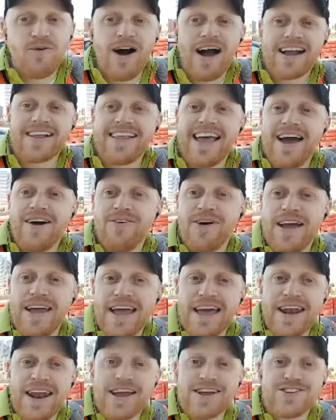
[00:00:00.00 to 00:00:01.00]
walk that
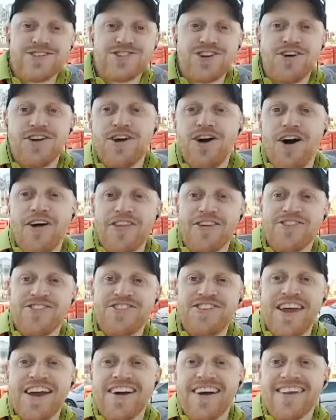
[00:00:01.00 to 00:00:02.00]
way, and I can show you all the
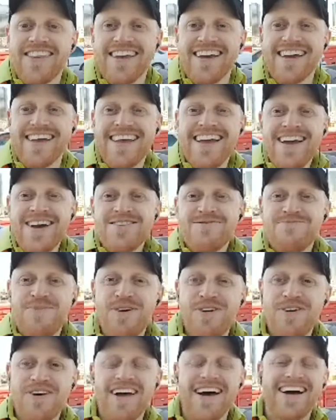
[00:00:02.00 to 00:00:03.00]
stair, the uh,
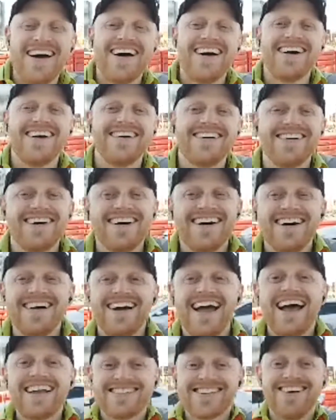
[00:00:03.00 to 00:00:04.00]

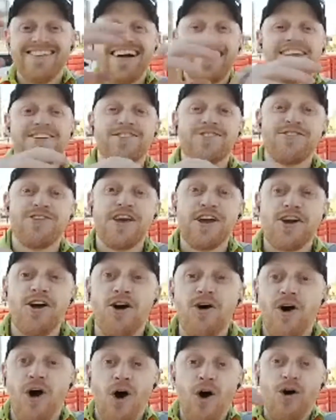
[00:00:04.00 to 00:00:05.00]
uh, escalators that
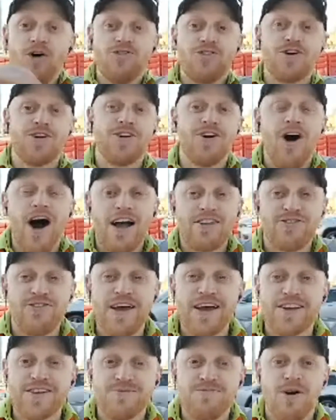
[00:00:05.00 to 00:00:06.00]
go over Las
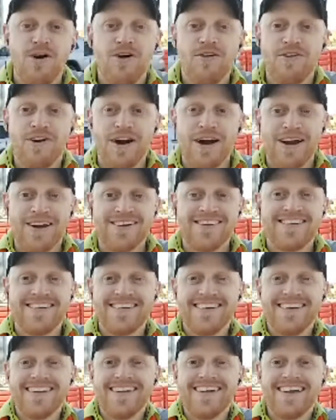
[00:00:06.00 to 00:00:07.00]
Vegas Boulevard.
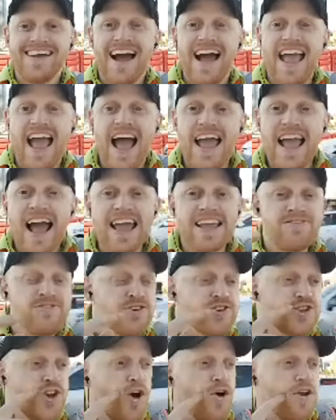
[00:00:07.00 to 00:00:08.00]
I, I, I
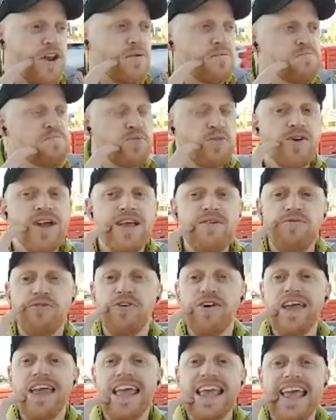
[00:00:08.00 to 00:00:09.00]
showed it
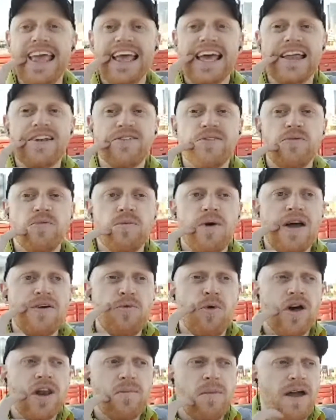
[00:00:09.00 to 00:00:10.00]
briefly in my,
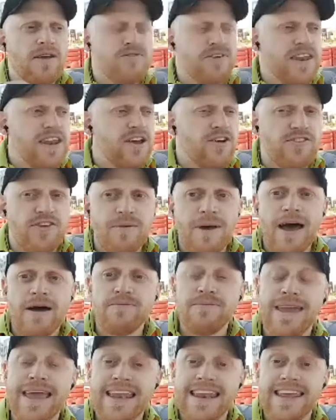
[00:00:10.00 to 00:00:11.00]
one of my videos
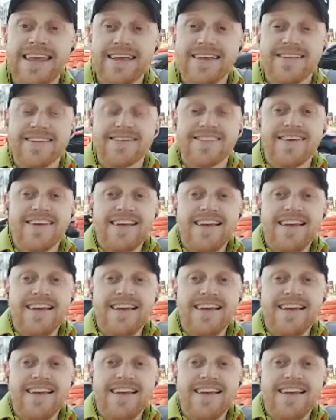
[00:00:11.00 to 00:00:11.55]
about medians,